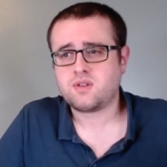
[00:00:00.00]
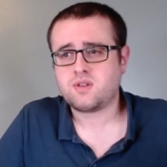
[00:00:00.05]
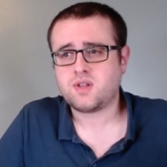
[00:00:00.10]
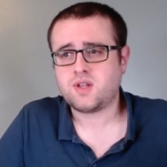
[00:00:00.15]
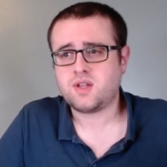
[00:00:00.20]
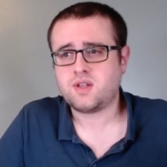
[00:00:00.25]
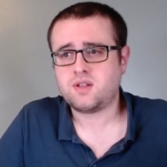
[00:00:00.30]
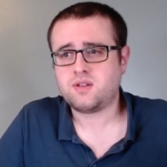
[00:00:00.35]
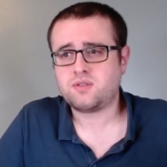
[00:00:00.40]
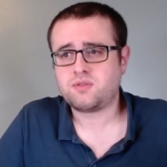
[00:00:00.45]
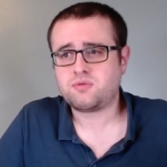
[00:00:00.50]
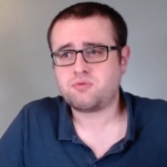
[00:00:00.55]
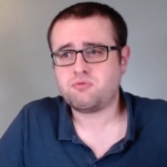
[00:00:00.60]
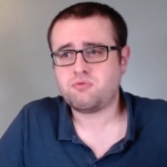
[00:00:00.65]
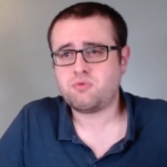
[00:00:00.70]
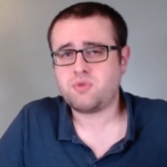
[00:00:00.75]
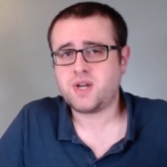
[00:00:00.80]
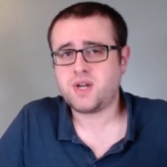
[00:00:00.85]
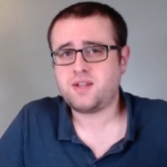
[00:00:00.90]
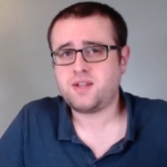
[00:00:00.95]
And
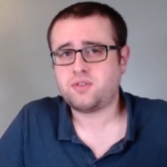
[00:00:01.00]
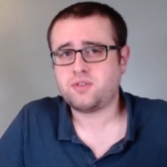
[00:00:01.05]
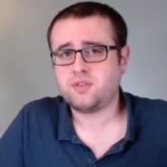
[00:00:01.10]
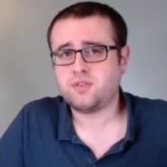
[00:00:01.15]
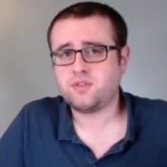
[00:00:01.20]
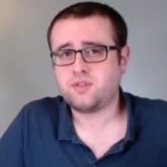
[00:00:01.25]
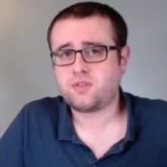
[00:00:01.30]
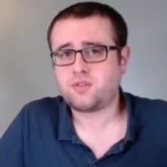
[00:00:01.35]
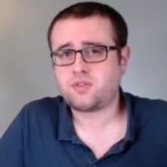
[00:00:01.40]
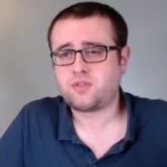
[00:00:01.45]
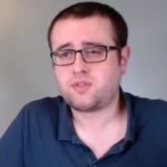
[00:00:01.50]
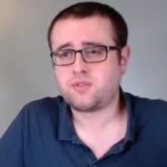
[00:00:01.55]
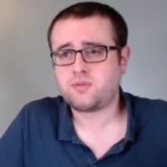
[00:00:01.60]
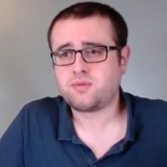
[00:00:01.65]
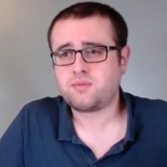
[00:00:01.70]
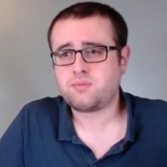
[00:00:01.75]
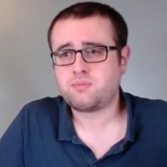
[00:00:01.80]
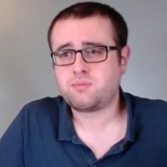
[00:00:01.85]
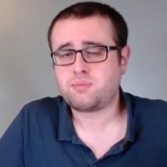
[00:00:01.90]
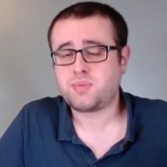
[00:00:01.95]
raisins,
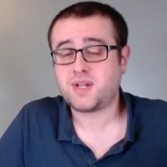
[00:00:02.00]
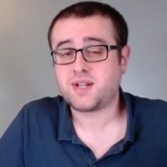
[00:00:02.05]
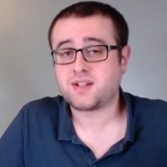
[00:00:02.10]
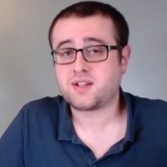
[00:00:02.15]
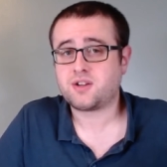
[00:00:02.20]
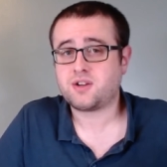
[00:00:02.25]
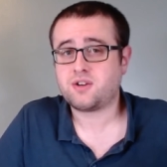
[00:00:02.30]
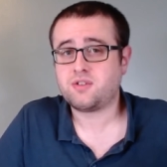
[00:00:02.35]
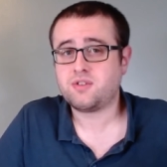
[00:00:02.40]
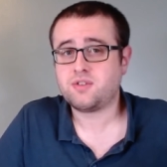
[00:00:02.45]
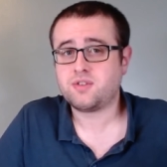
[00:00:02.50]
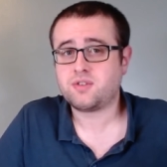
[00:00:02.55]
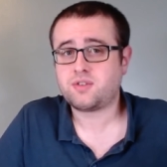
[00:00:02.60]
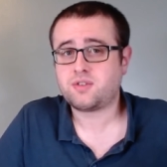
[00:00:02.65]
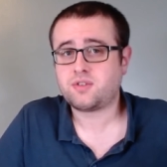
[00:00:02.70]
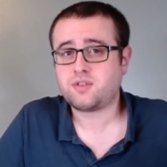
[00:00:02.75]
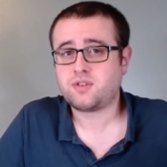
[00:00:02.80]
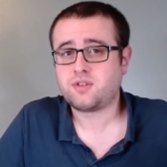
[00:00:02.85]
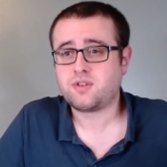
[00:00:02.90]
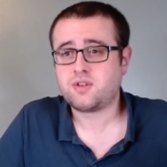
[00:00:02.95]
black
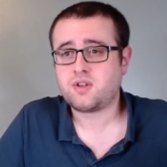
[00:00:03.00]
currants,